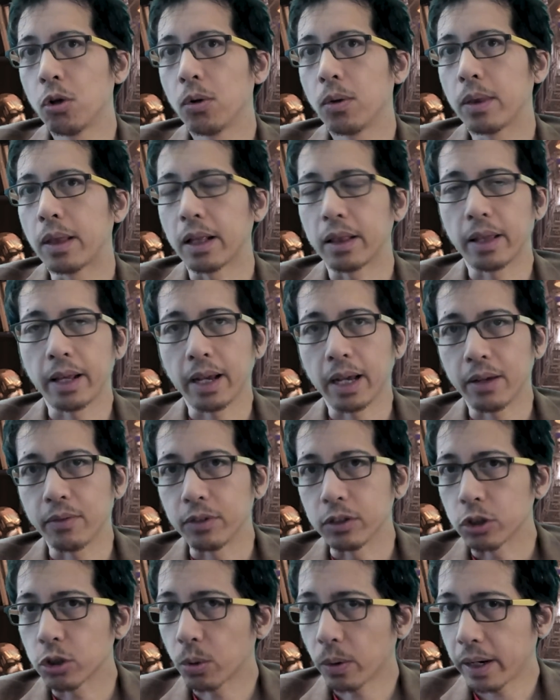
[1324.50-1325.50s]
that they
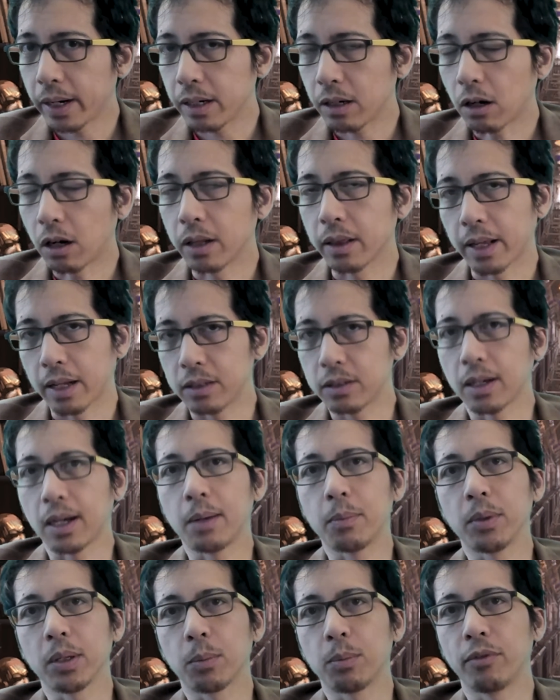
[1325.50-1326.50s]
haven't tried on that
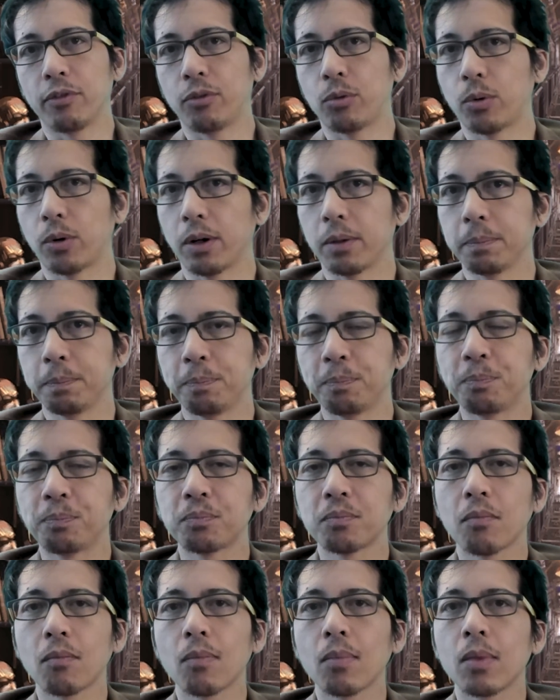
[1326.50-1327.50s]
topic before.
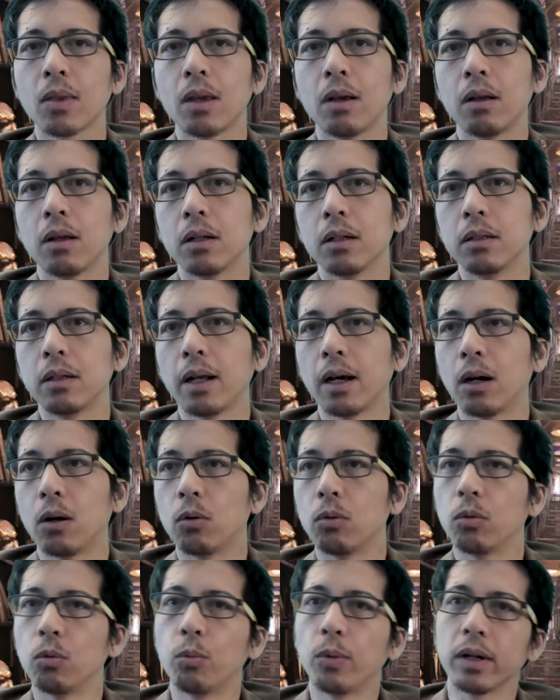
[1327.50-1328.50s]

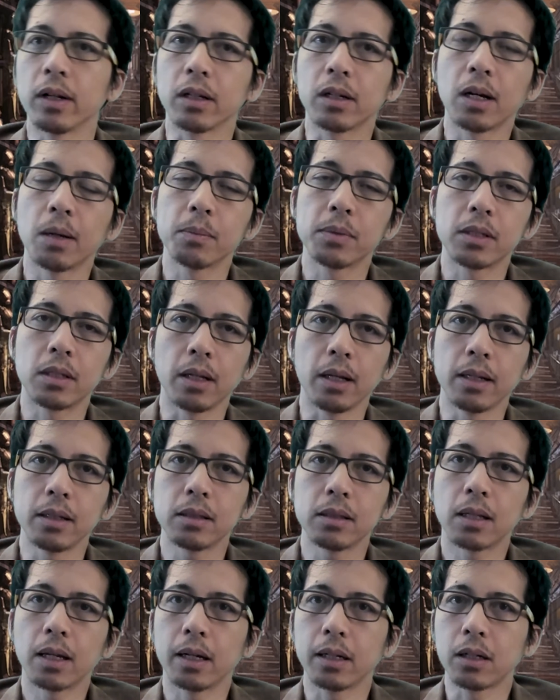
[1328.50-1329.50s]
Now, when it comes to
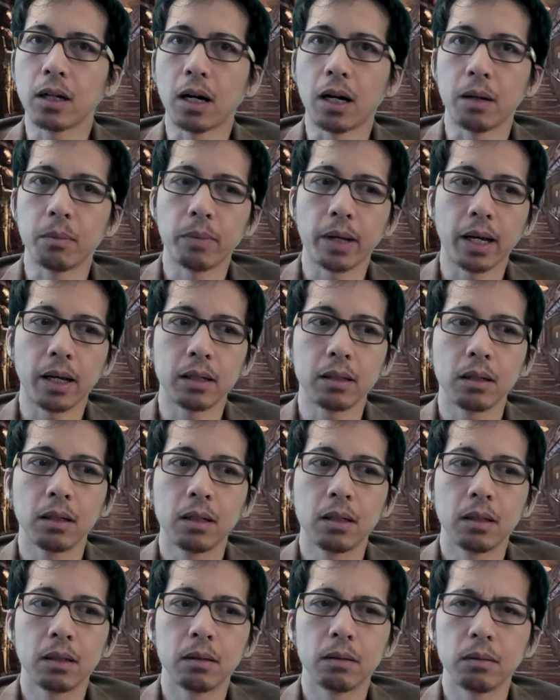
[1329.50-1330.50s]
inside combat,
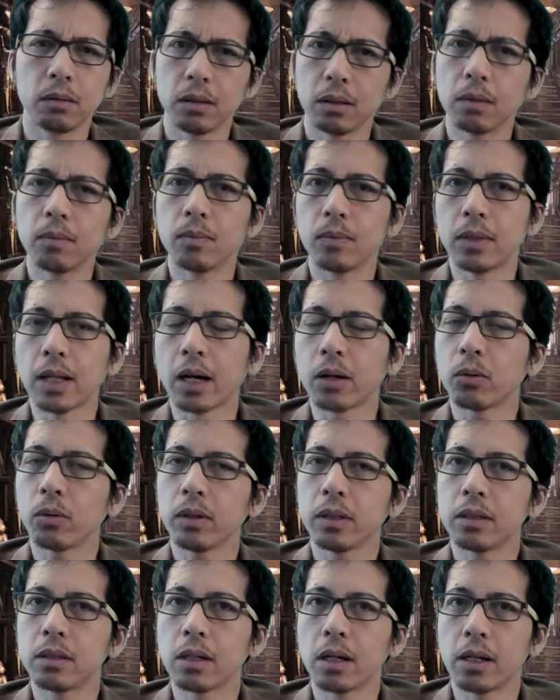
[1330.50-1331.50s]
not
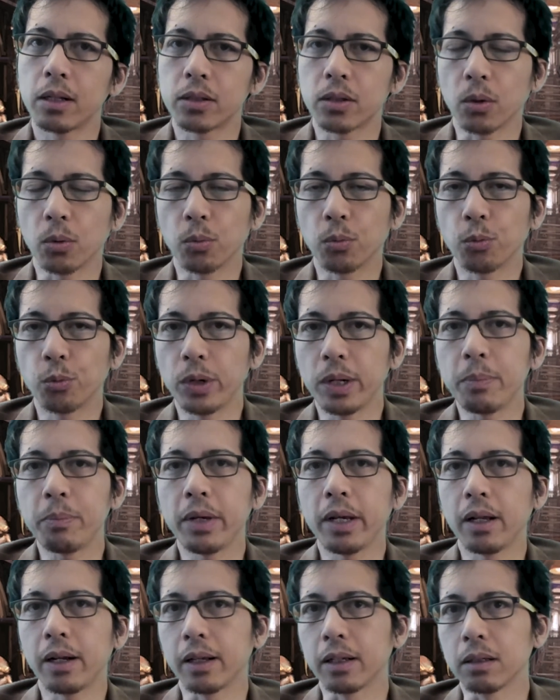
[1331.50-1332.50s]
only does
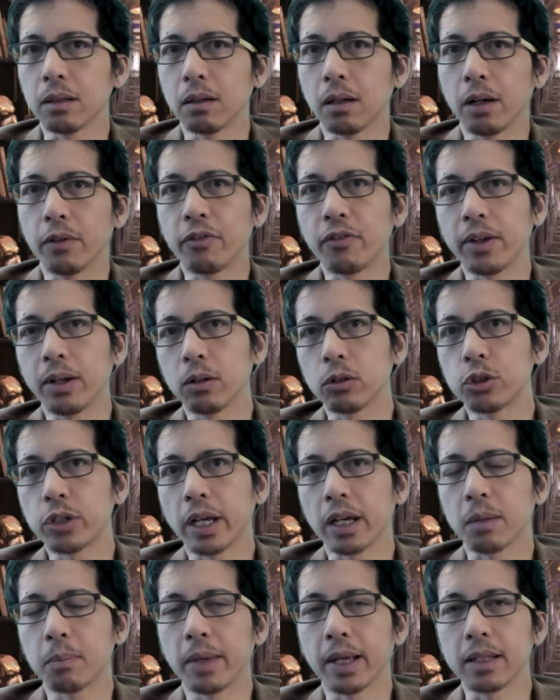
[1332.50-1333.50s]
repeating a failed
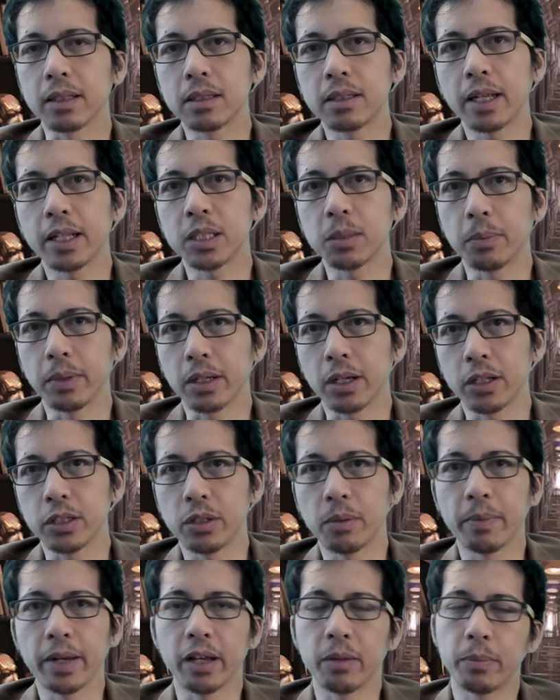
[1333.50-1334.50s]
check make sense because
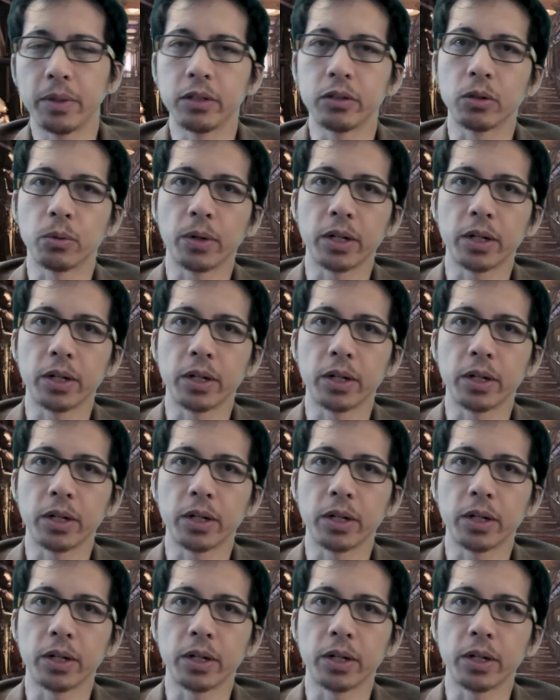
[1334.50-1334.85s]
you may have been